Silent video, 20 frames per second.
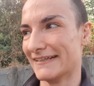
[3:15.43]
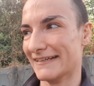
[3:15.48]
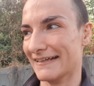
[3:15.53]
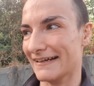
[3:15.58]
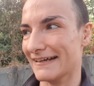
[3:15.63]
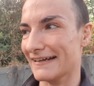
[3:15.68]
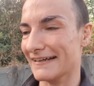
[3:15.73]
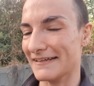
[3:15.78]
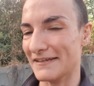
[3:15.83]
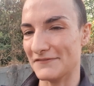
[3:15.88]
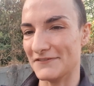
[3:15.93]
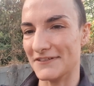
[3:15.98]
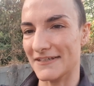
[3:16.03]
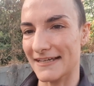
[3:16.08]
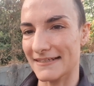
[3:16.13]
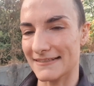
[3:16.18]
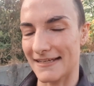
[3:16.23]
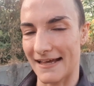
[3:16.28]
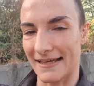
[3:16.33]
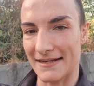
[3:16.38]
Uh, if you
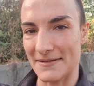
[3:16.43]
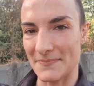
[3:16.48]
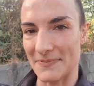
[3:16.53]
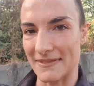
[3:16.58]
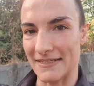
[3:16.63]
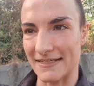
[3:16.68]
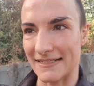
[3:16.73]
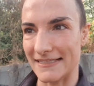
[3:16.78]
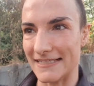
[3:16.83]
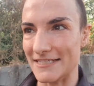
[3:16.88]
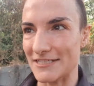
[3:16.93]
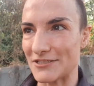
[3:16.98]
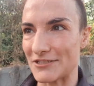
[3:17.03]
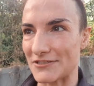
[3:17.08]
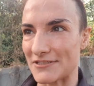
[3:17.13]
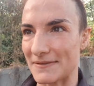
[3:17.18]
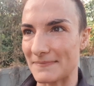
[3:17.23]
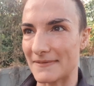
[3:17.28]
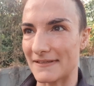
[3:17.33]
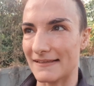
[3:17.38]
get tied up in the clinch or
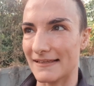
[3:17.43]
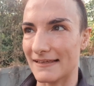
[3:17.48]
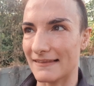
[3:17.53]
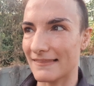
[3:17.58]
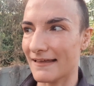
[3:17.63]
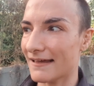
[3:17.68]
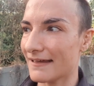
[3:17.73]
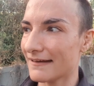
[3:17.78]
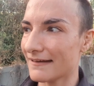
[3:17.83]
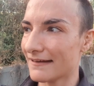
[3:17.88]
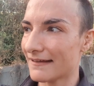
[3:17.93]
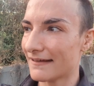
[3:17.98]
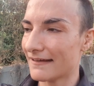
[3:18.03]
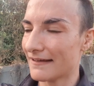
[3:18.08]
something like that.